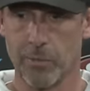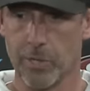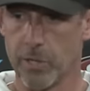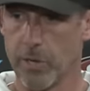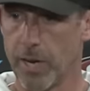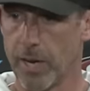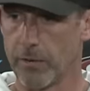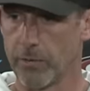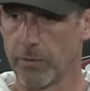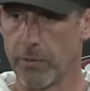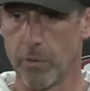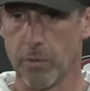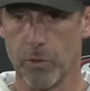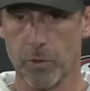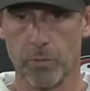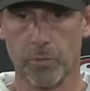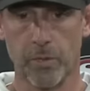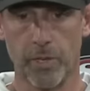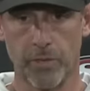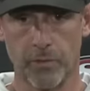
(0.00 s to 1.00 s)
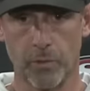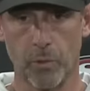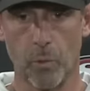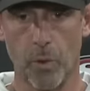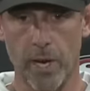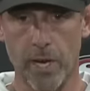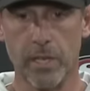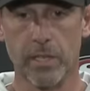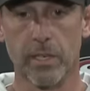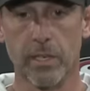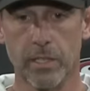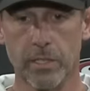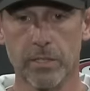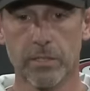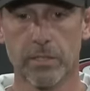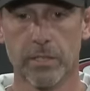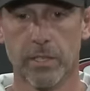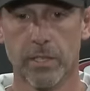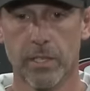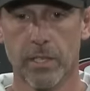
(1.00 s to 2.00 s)
When you have someone who plays the way he
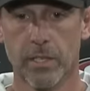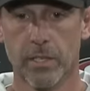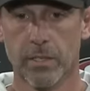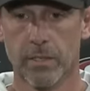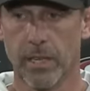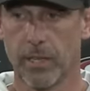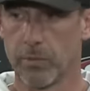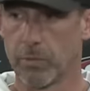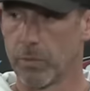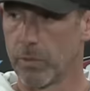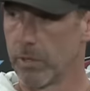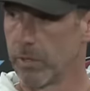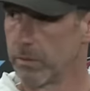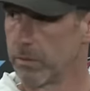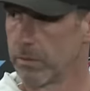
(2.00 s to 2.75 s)
does, that's what